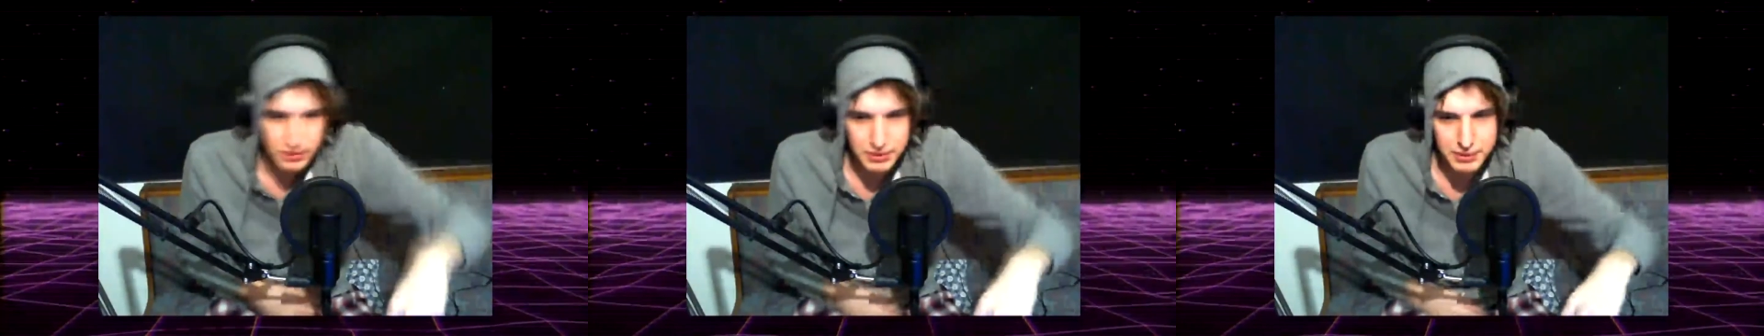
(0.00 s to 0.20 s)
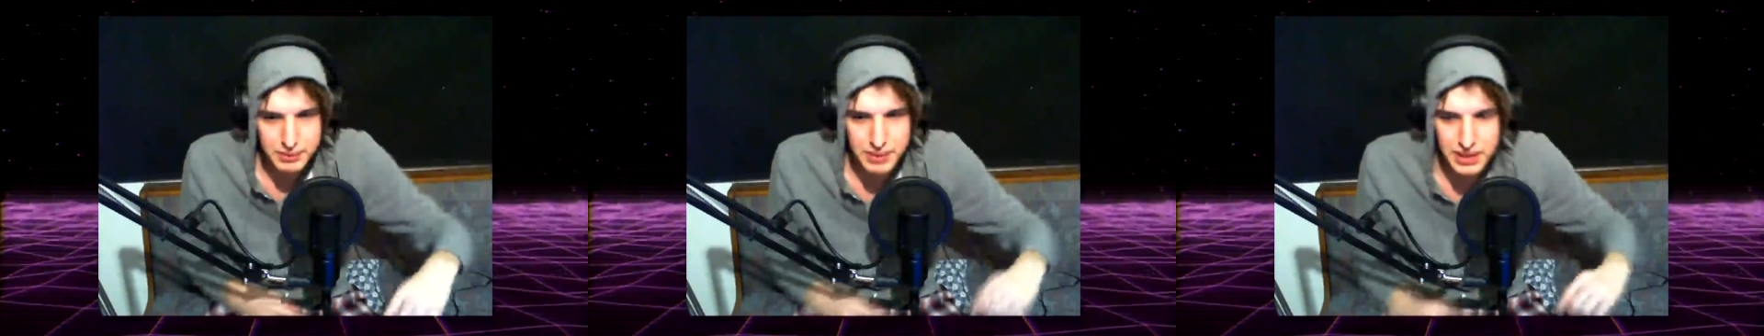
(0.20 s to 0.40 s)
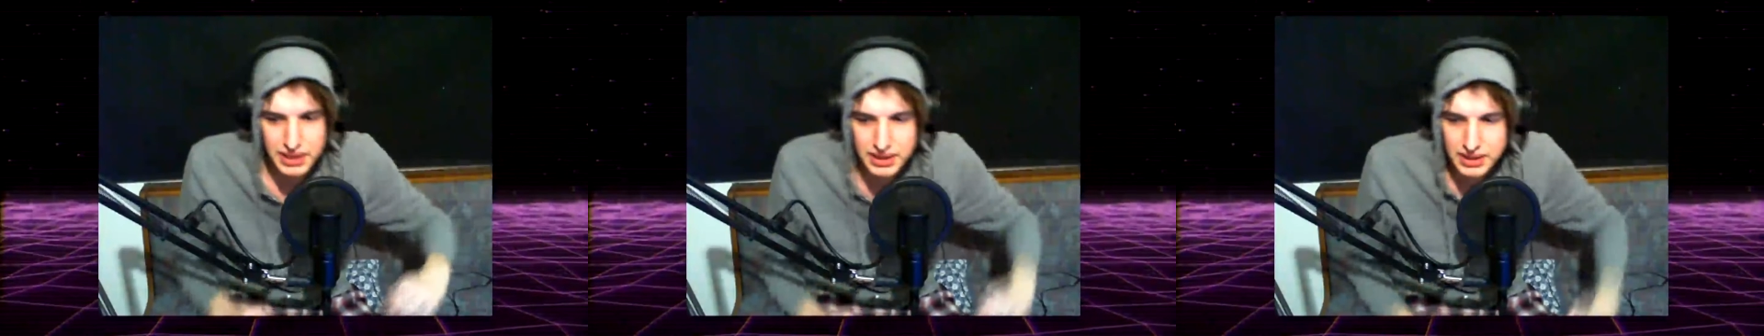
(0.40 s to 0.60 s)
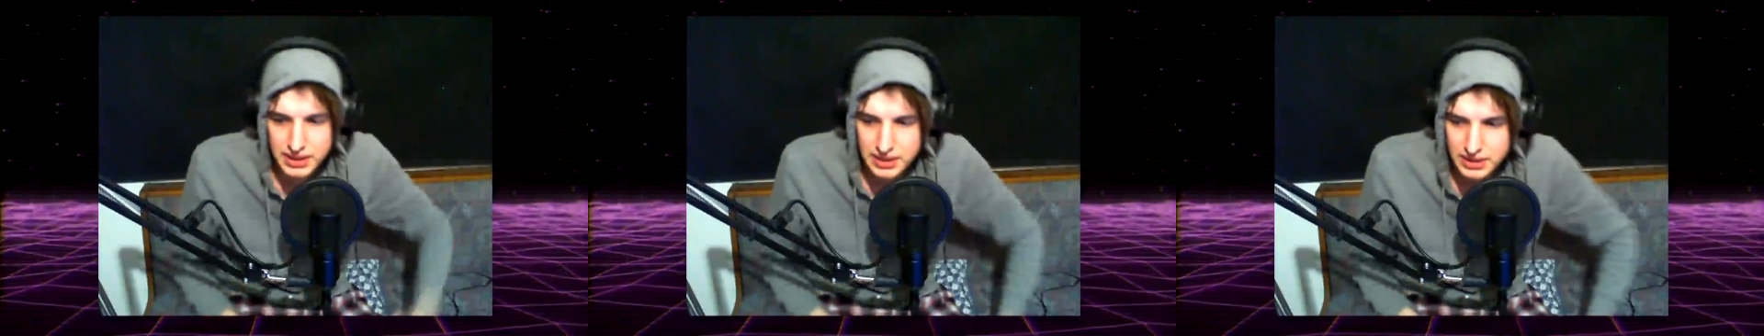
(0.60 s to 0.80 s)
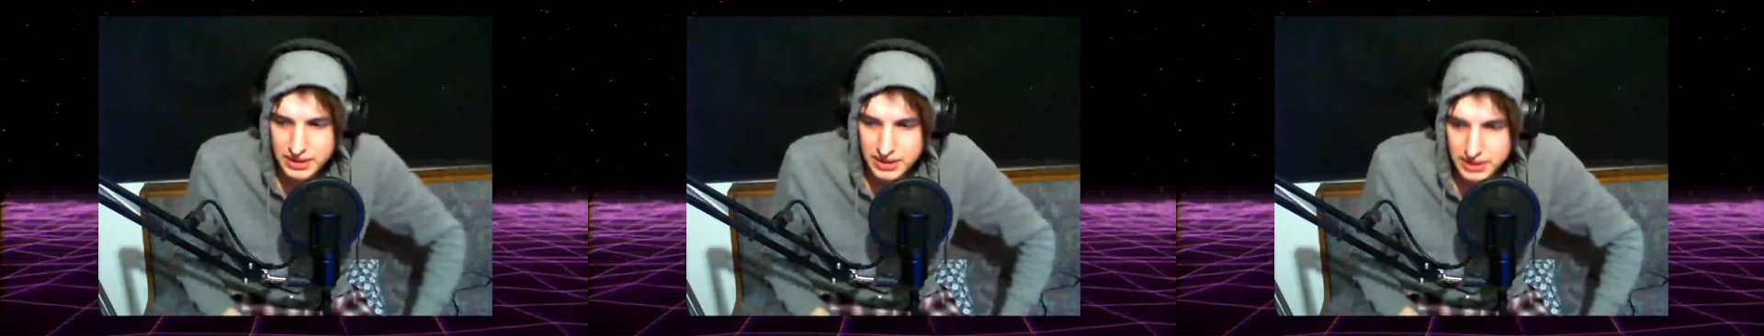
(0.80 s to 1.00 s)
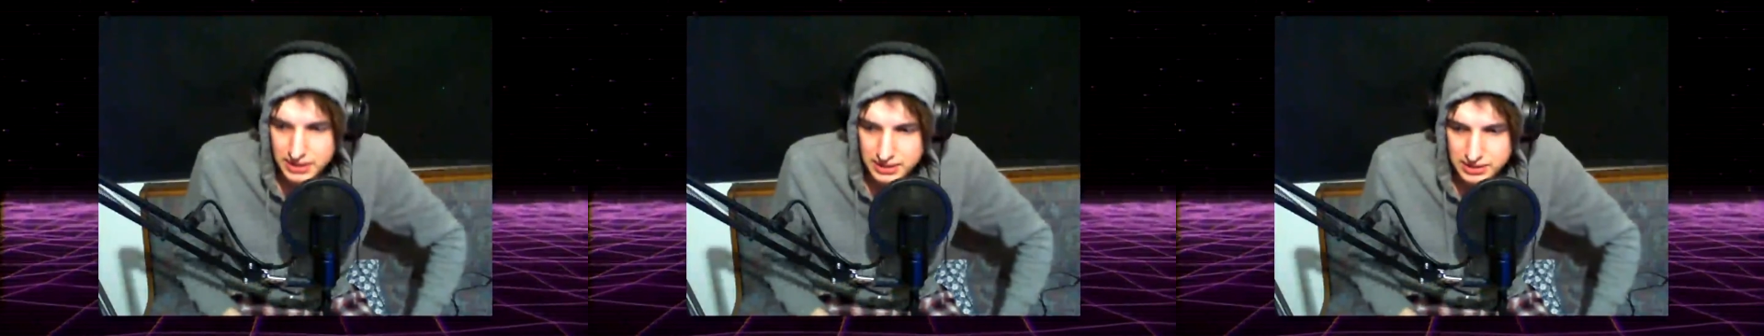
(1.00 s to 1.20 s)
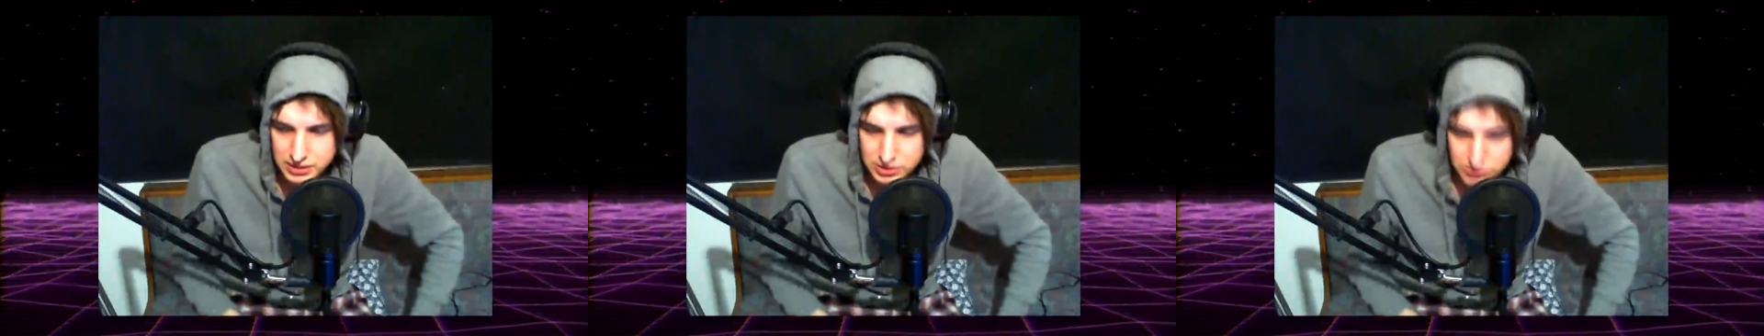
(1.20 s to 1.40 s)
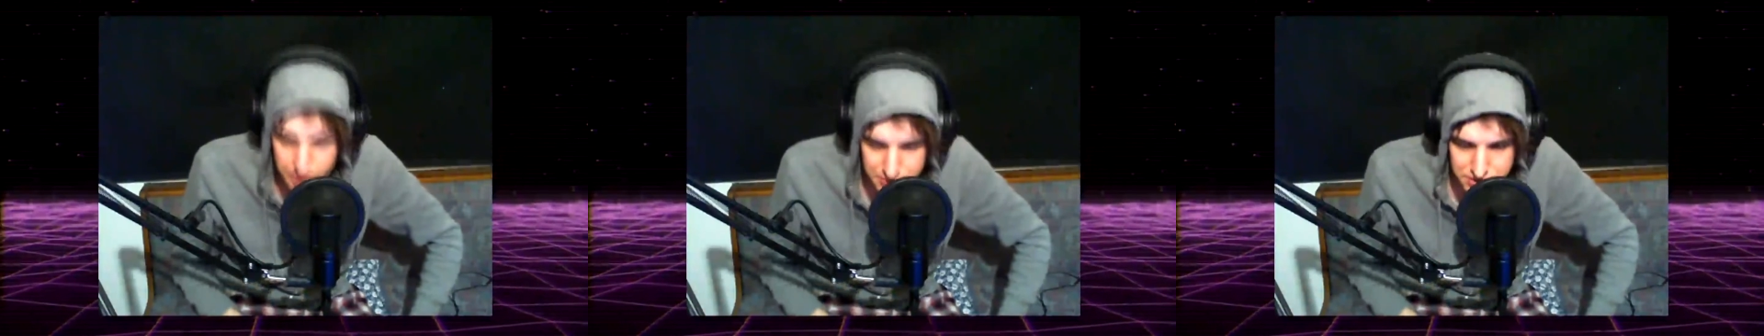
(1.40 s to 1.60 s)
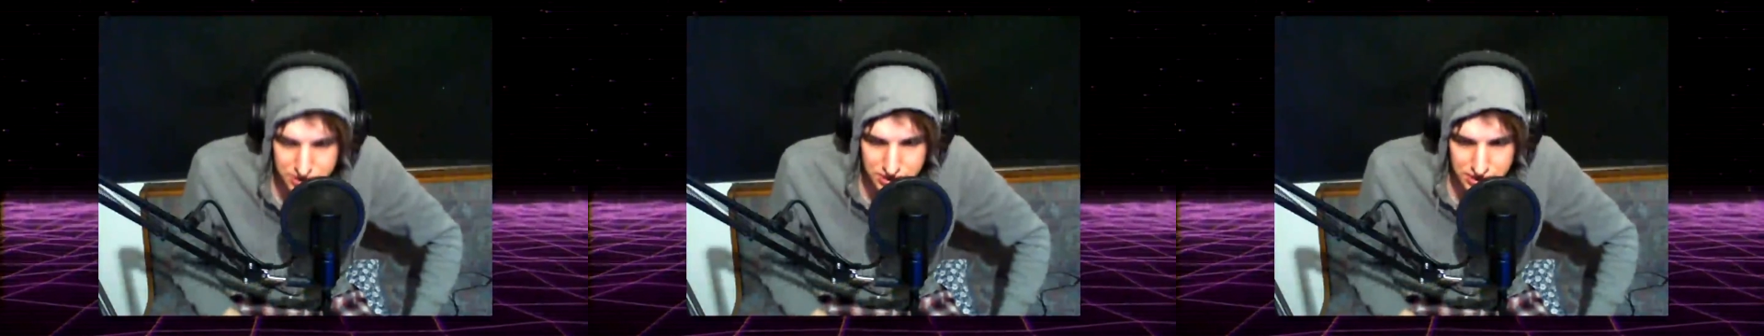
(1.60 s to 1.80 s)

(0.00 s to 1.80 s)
be in the description.